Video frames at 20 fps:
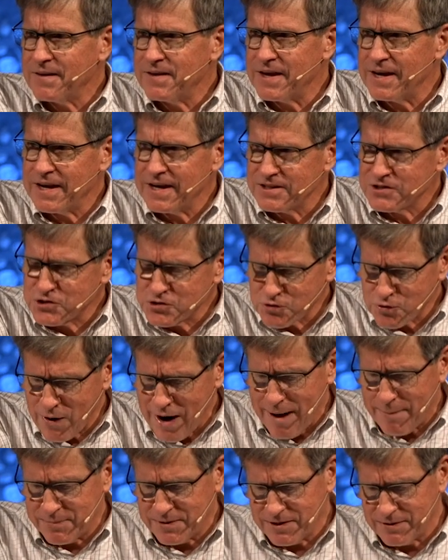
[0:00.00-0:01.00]
that has
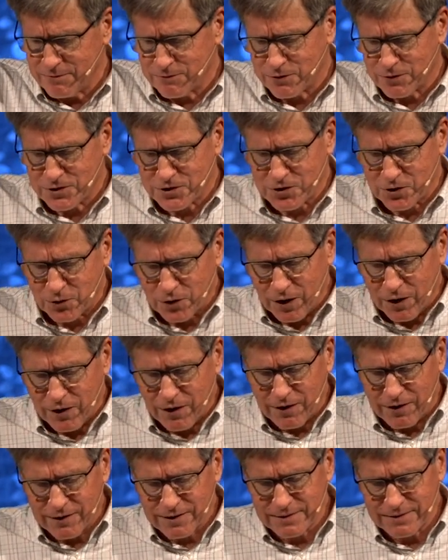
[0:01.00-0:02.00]
trapped him for so
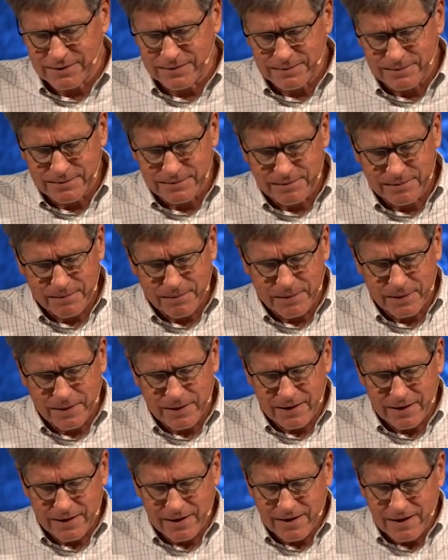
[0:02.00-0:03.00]
long.
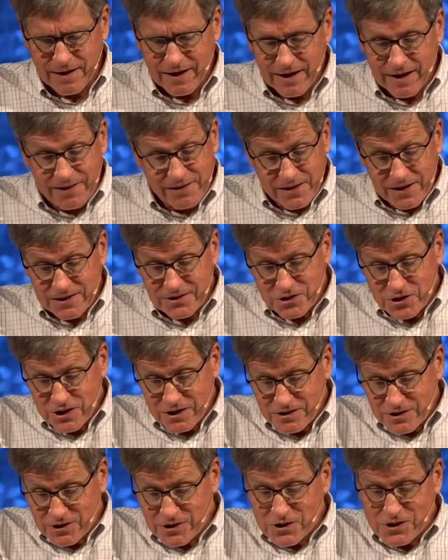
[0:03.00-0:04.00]
And then
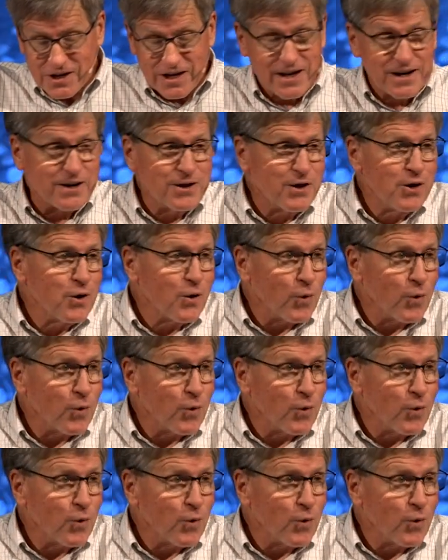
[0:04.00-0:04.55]
Jesus said,